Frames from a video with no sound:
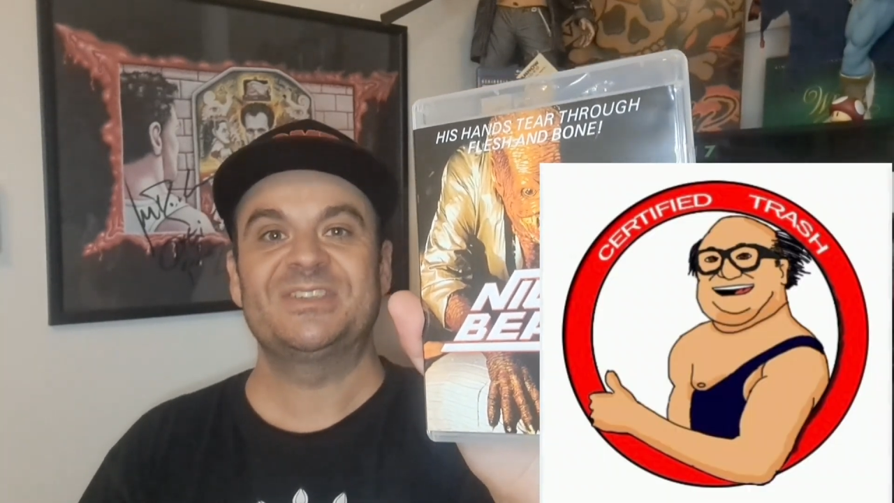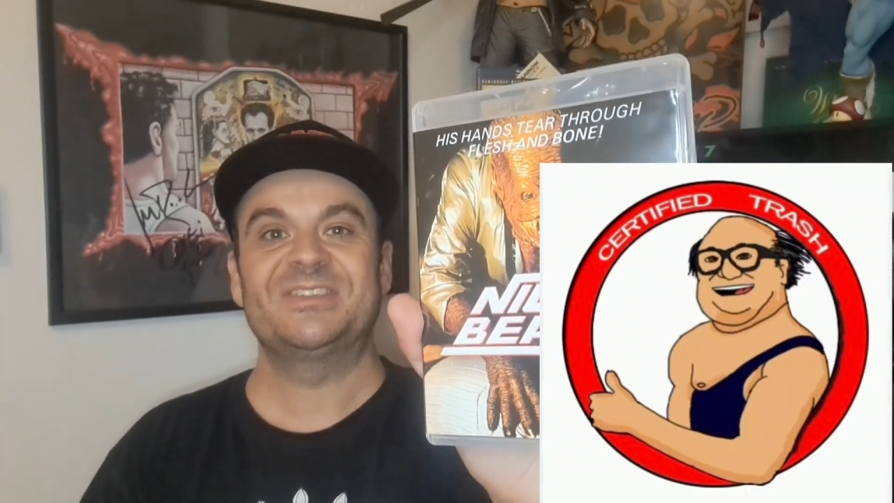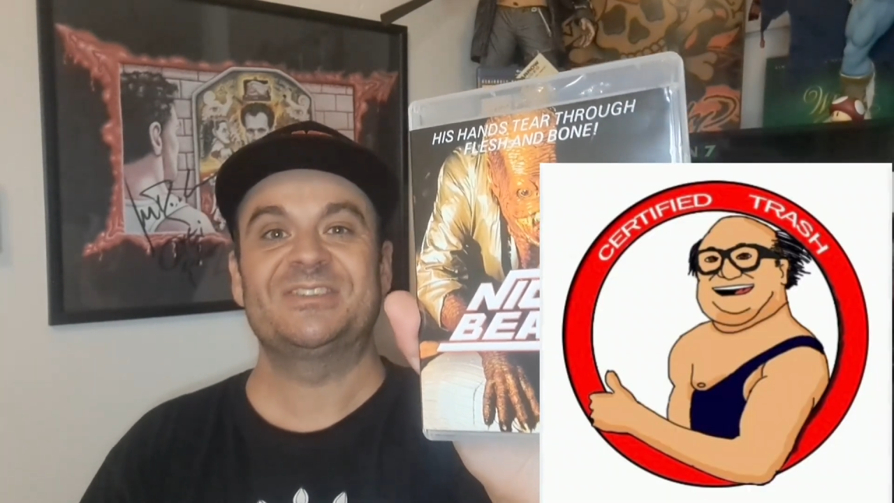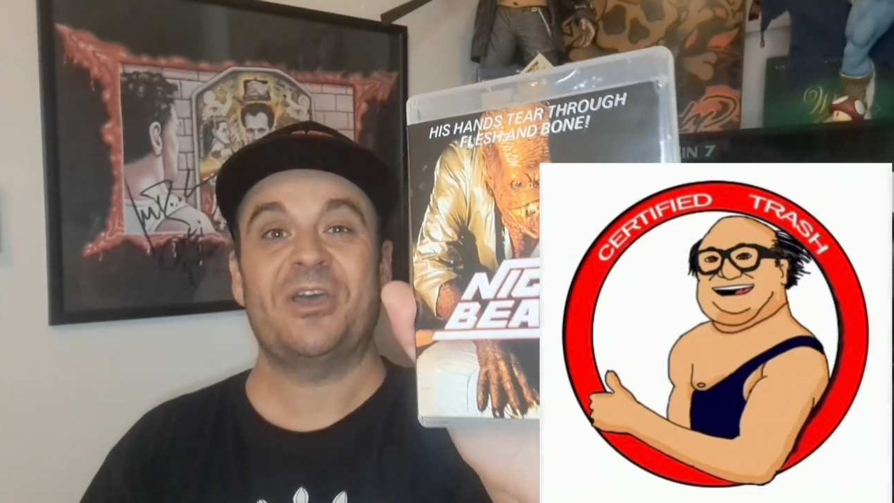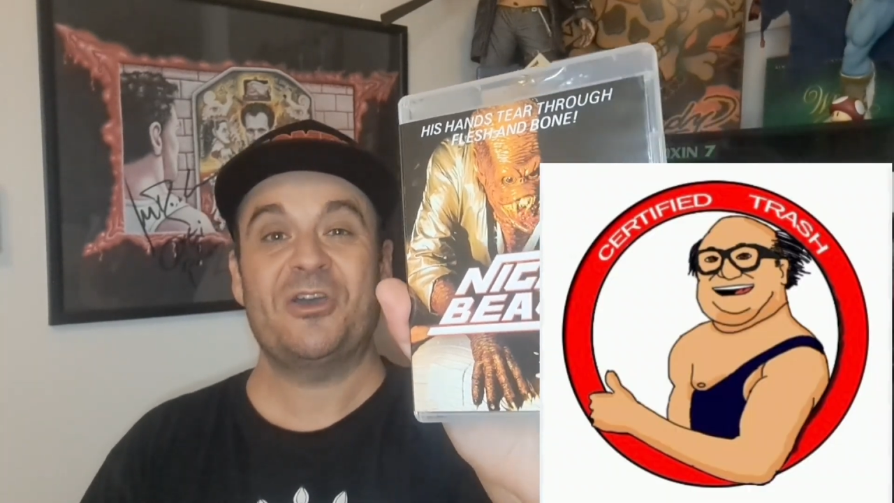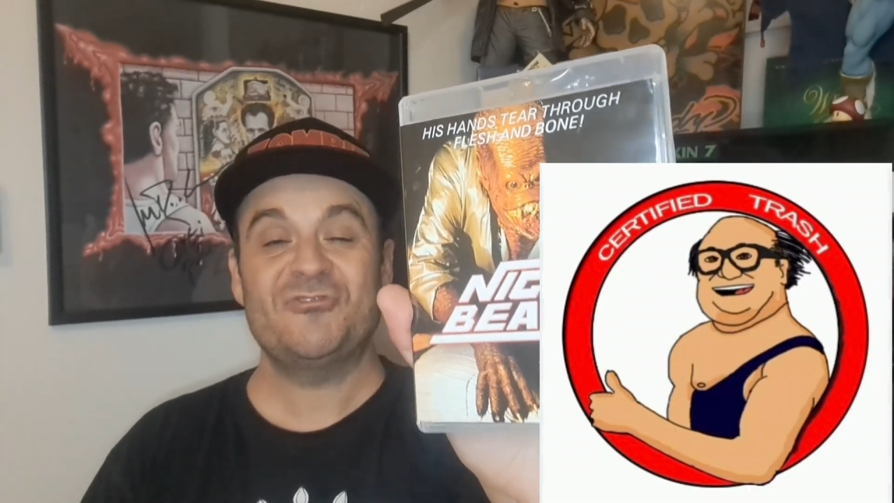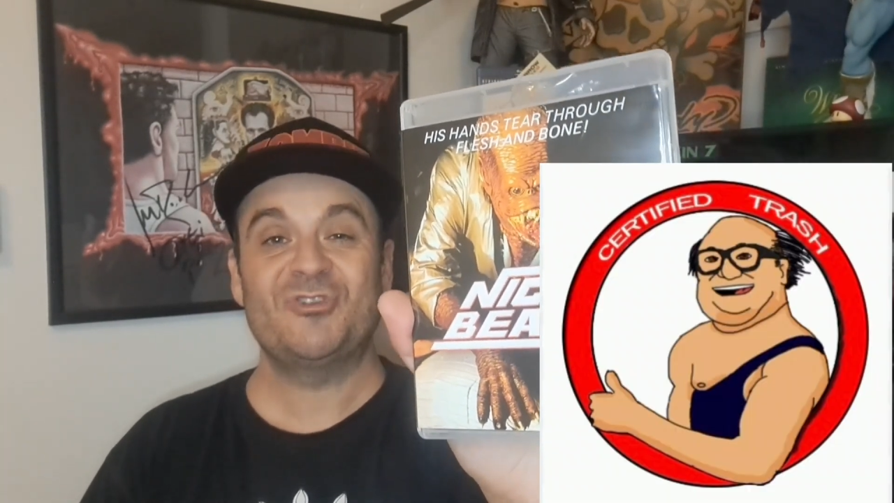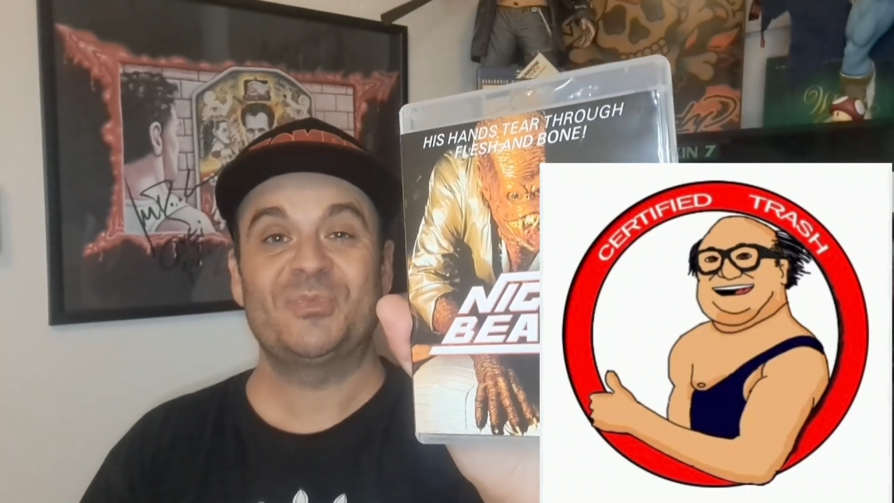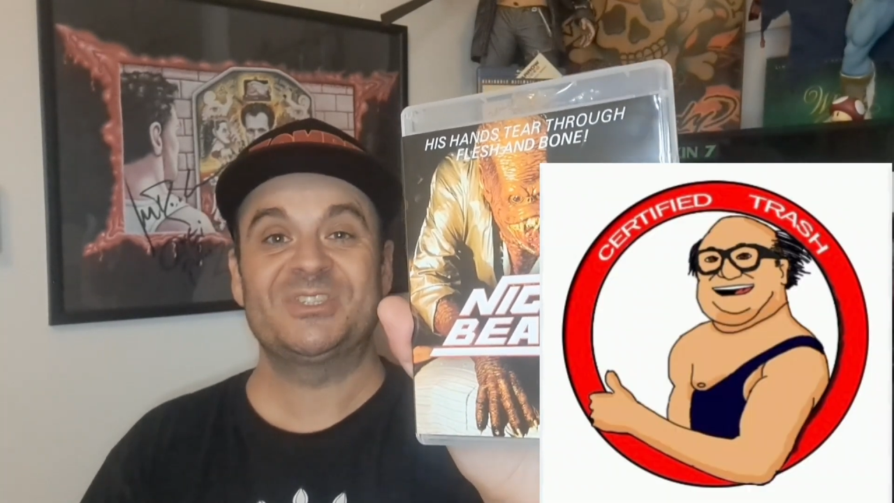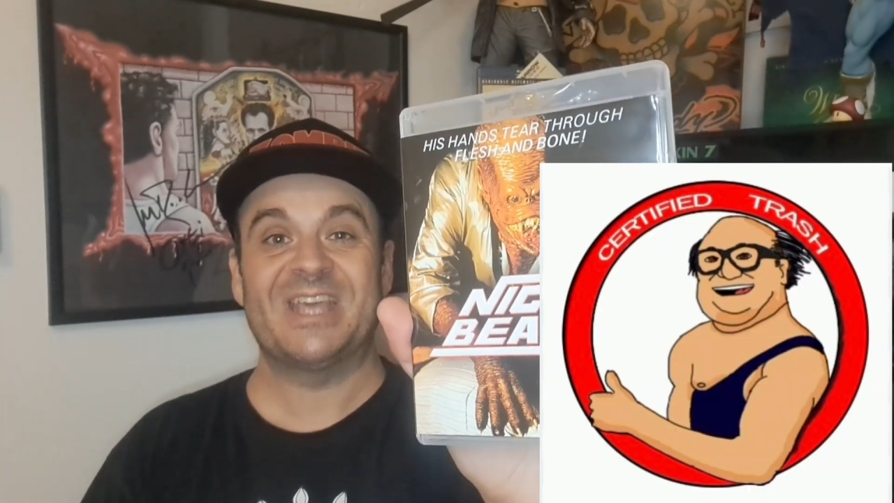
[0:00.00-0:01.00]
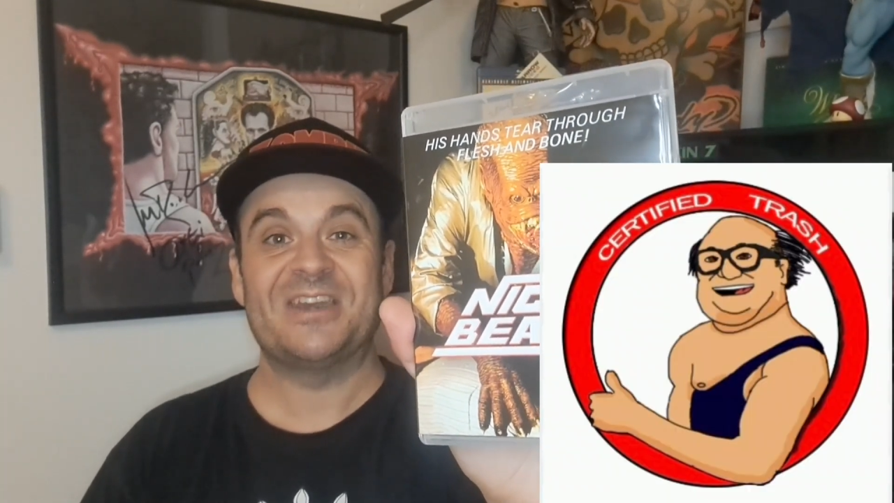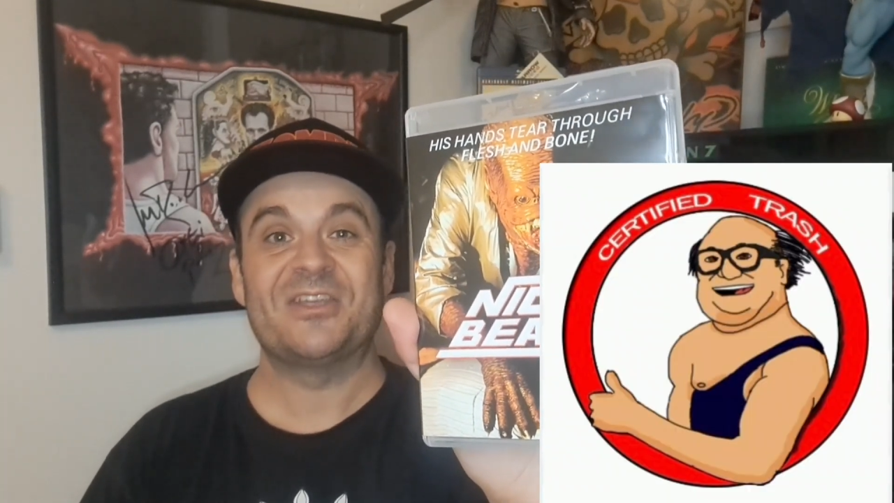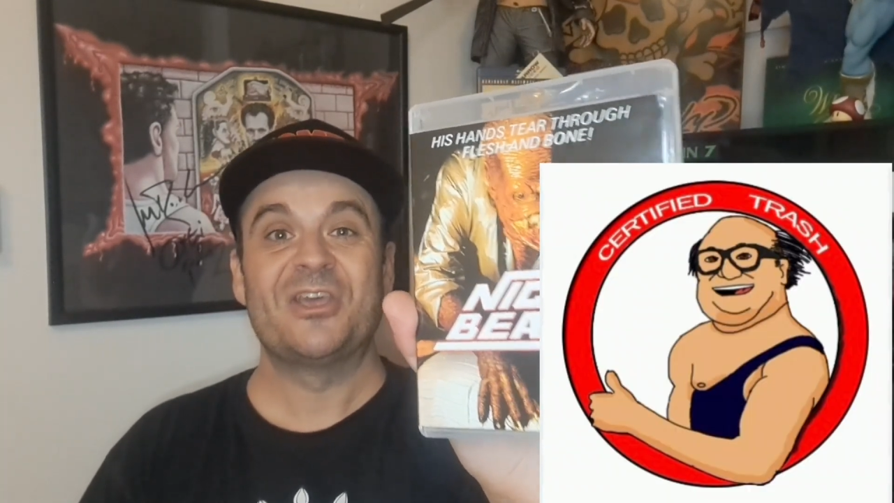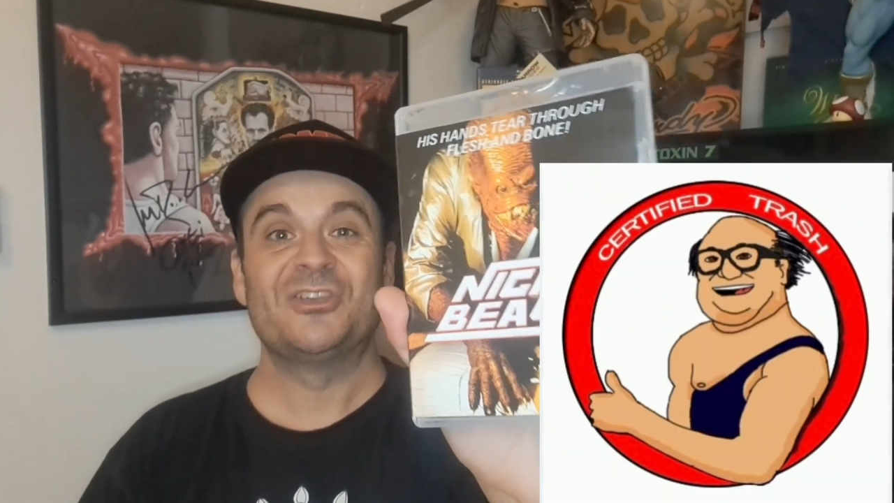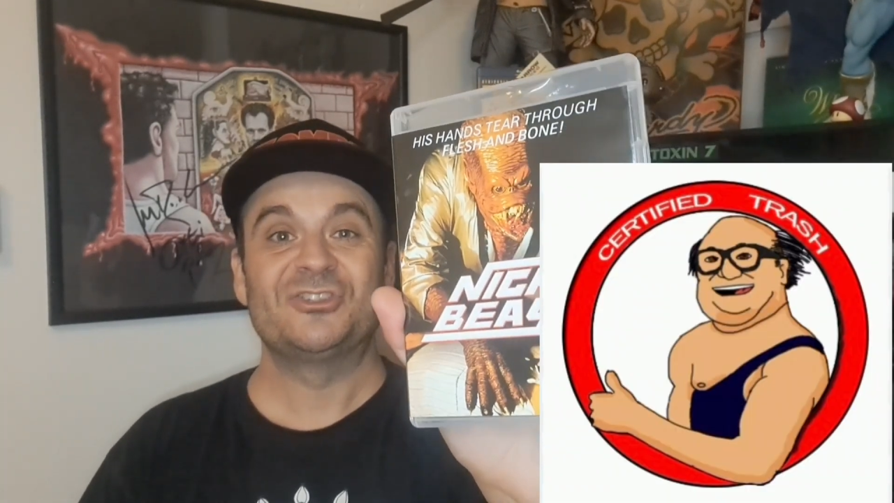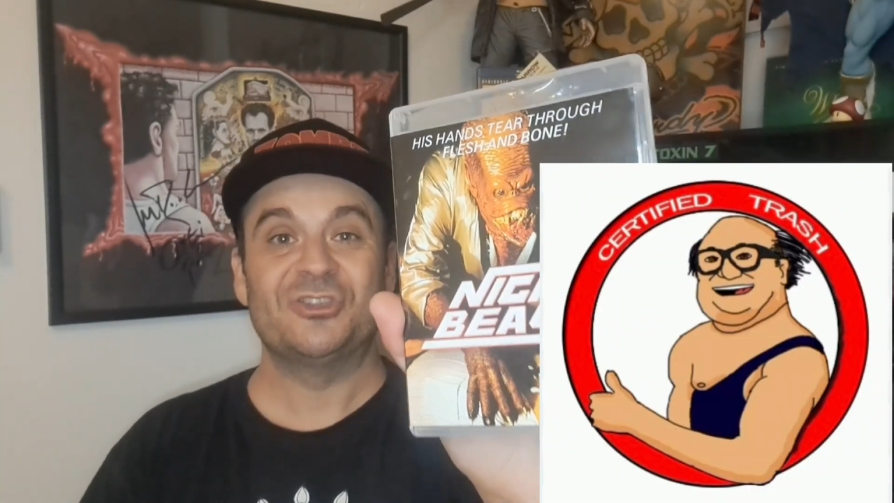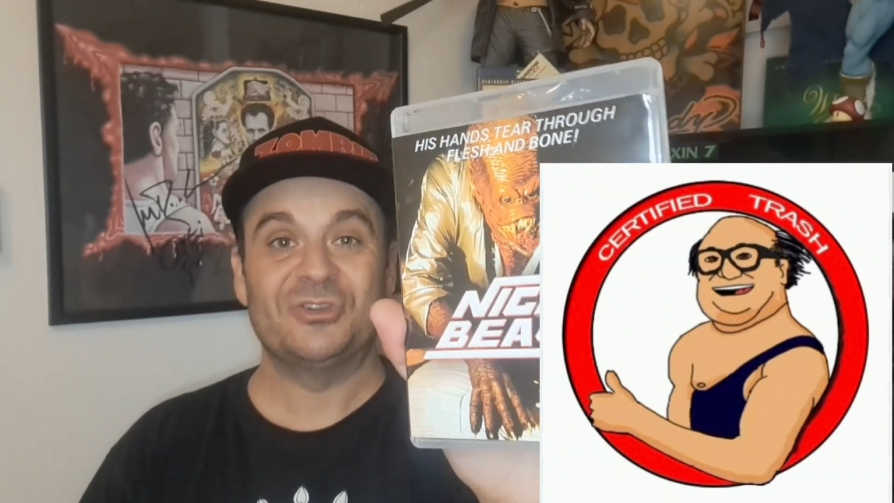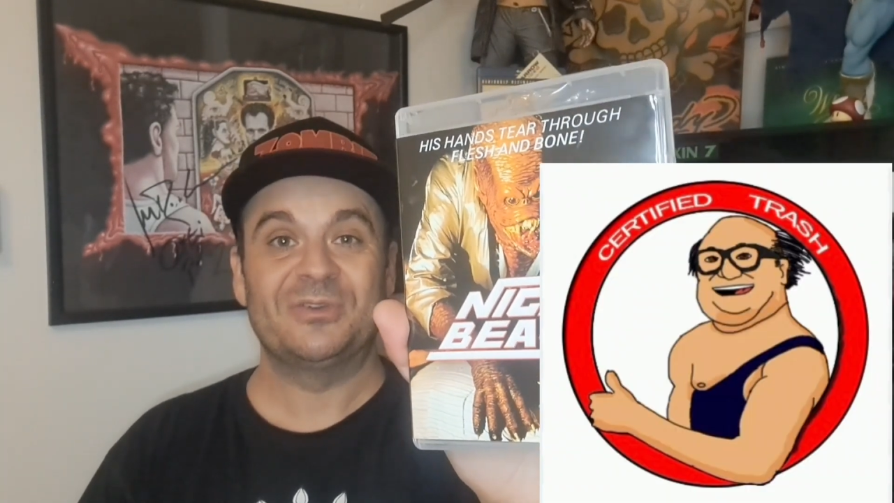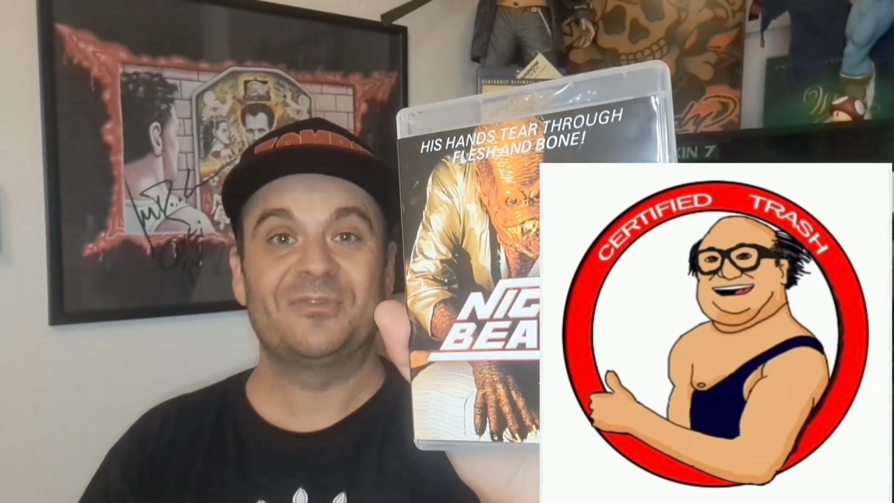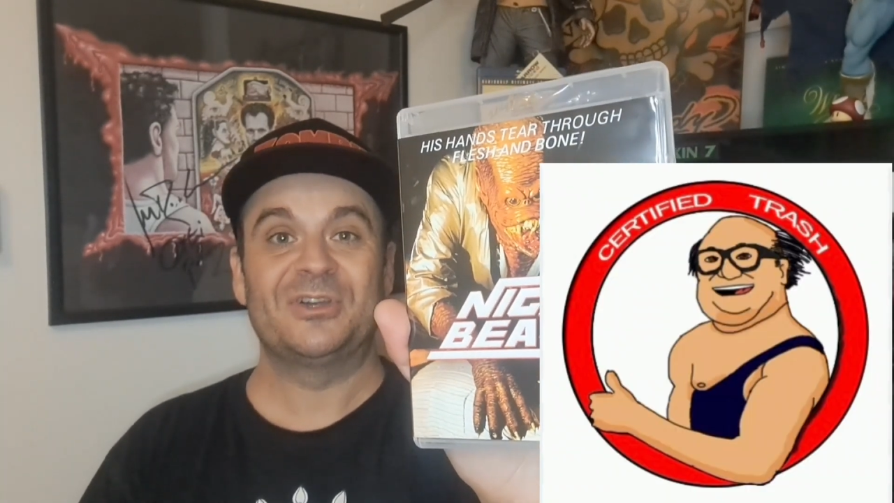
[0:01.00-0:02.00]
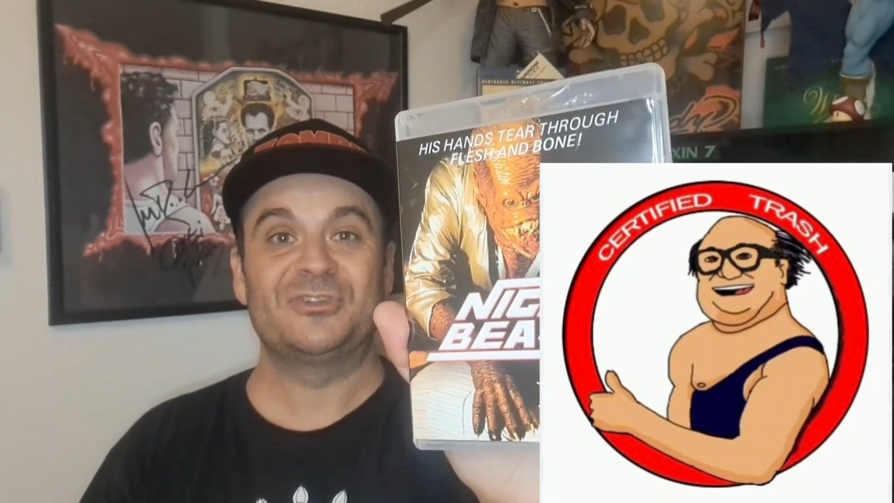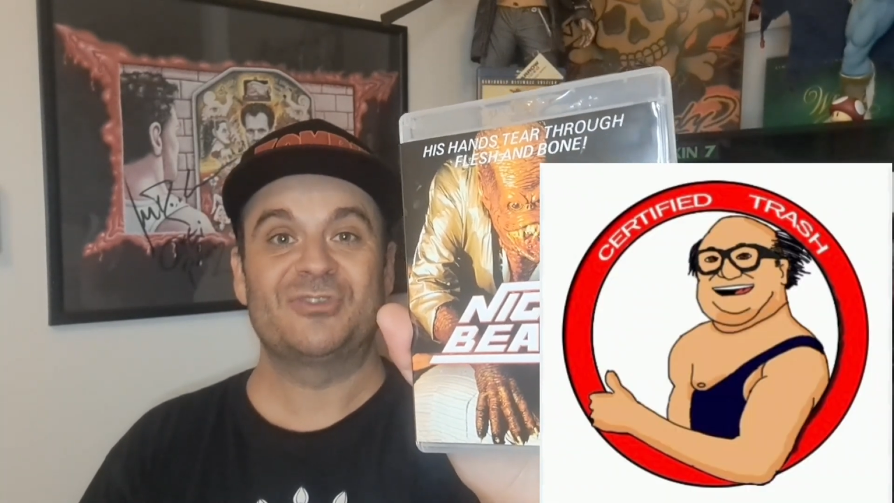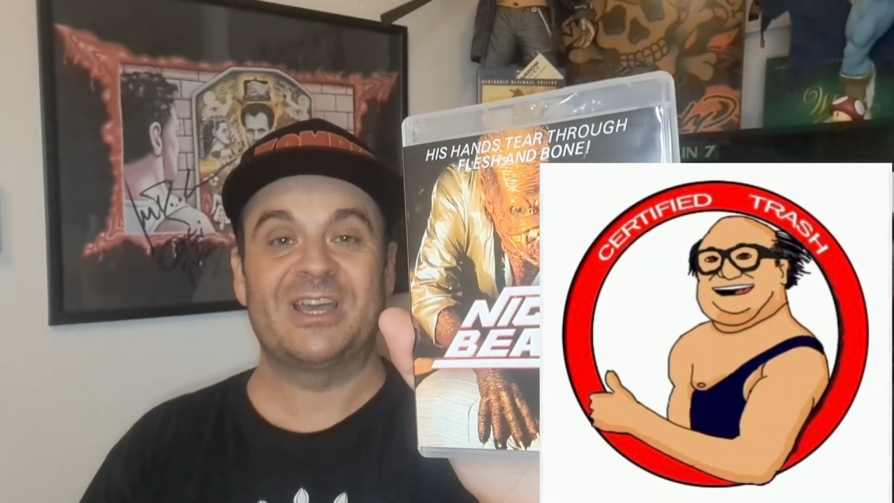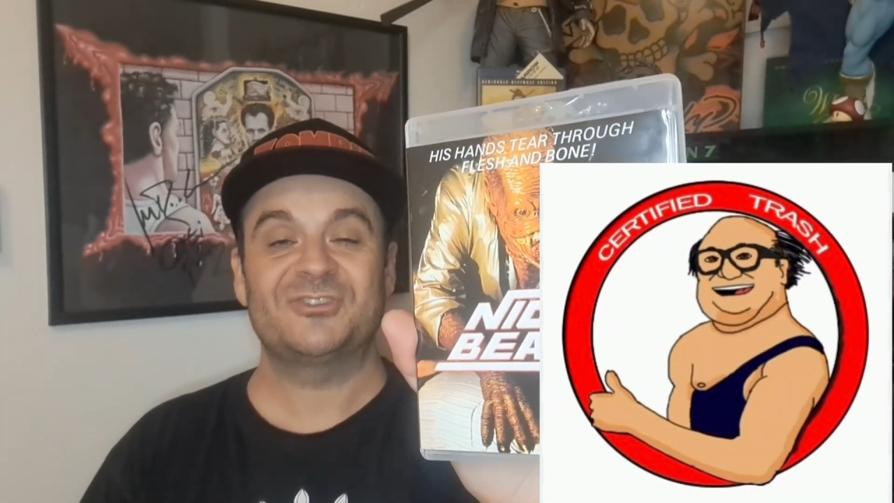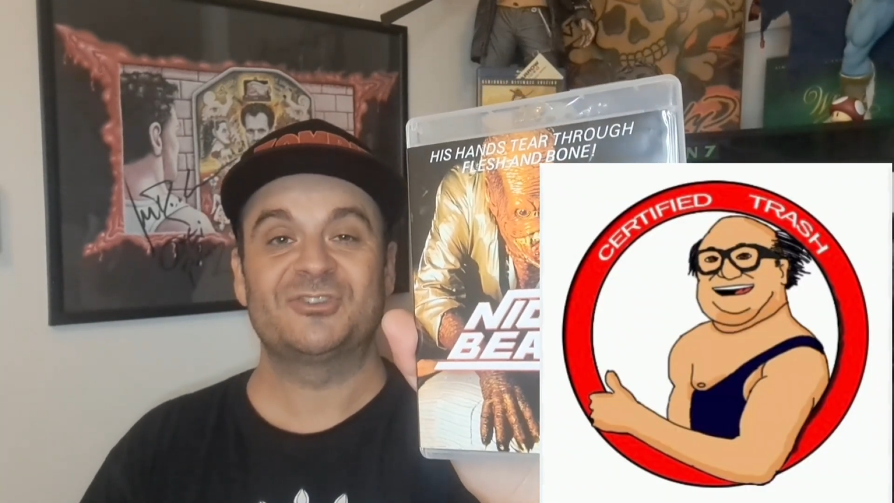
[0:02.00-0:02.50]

This is 100% certified trash.